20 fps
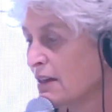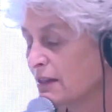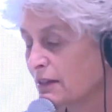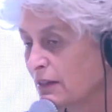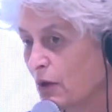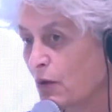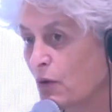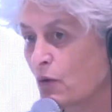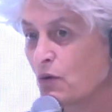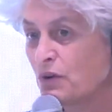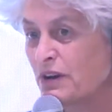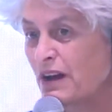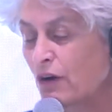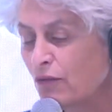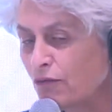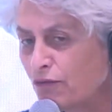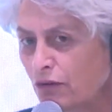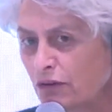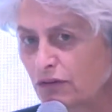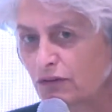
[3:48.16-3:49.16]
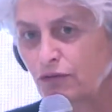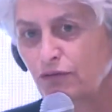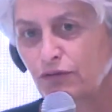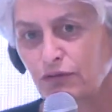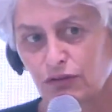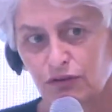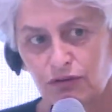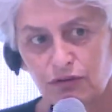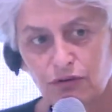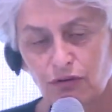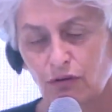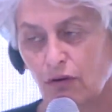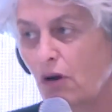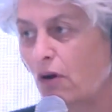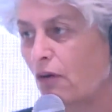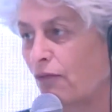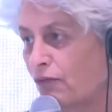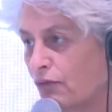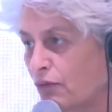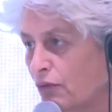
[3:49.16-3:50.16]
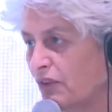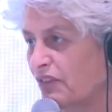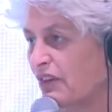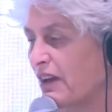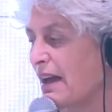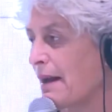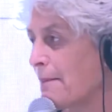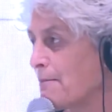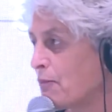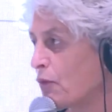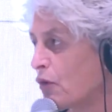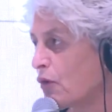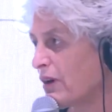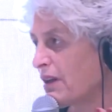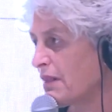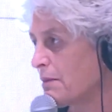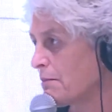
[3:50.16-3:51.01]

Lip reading: So now for the future, of course, I am more